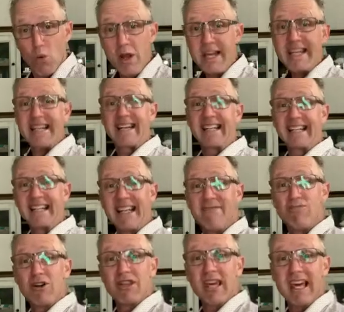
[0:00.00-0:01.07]
We can live
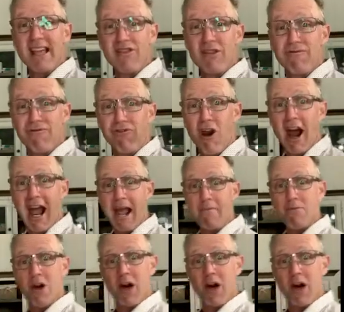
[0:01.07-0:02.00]
within the frame,